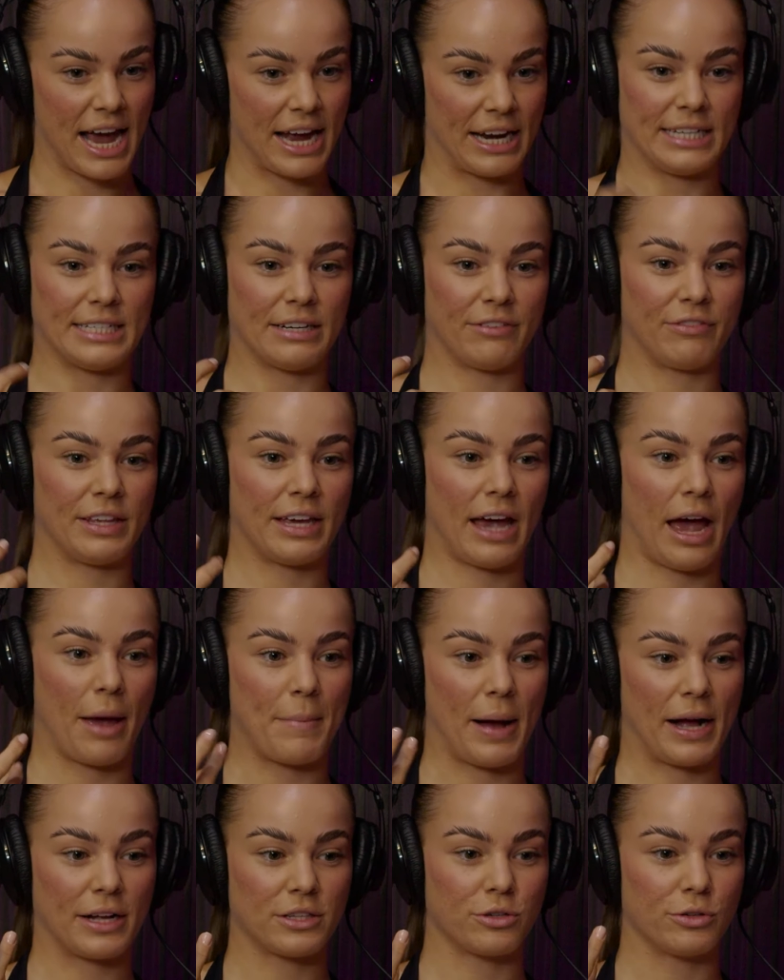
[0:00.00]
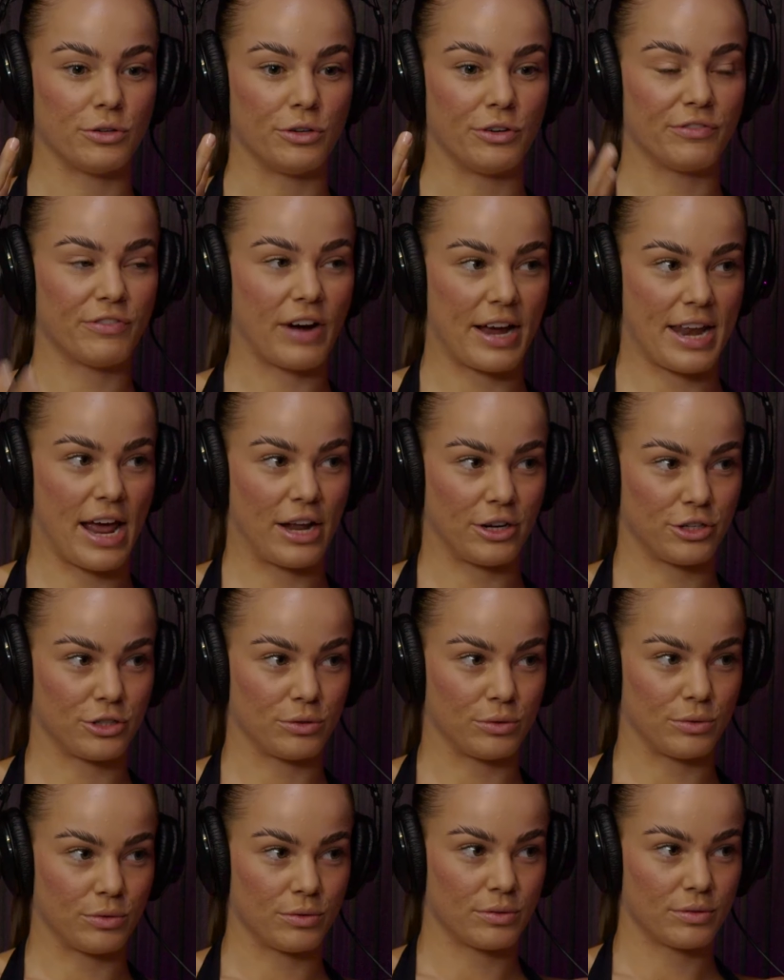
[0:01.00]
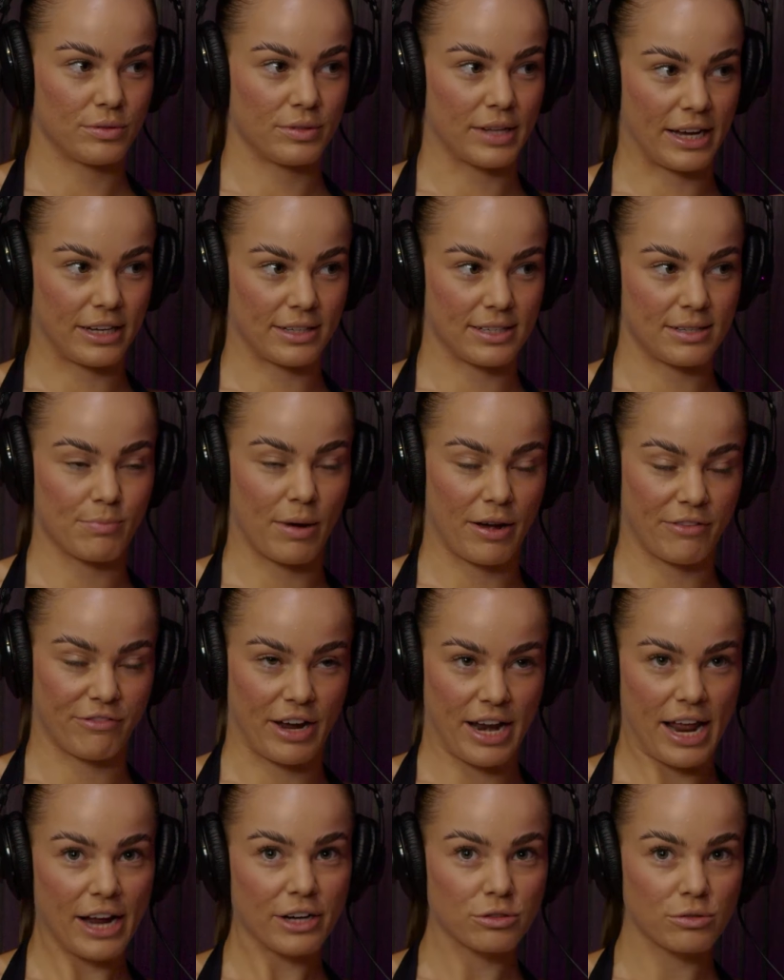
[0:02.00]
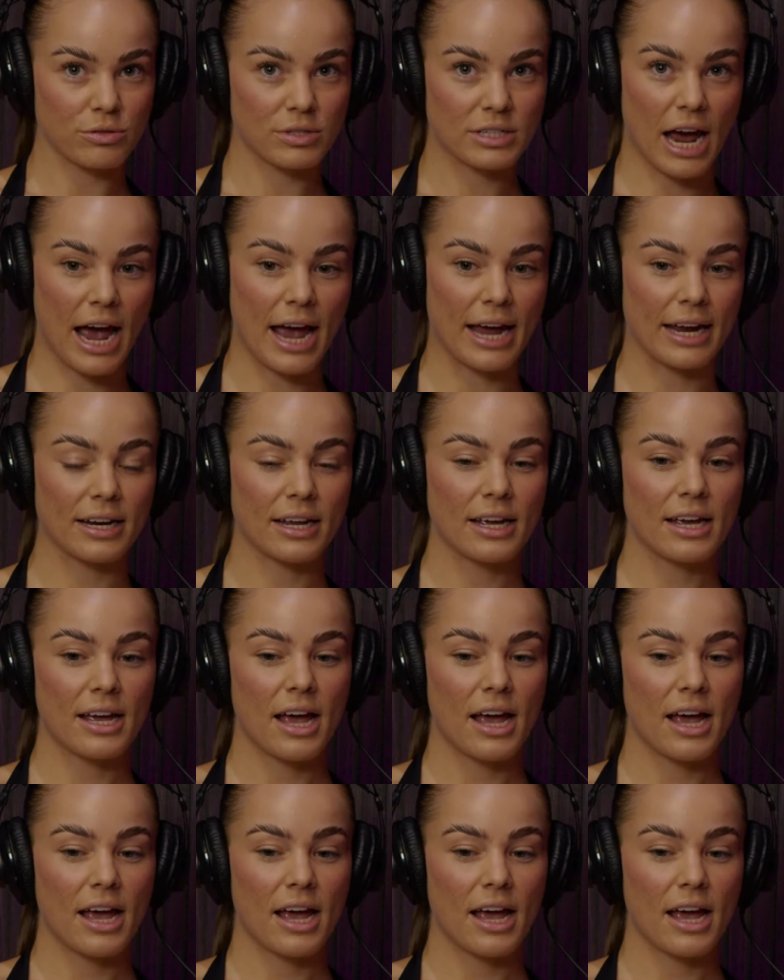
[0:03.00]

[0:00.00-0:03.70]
And it definitely came back to financial, like my financial state.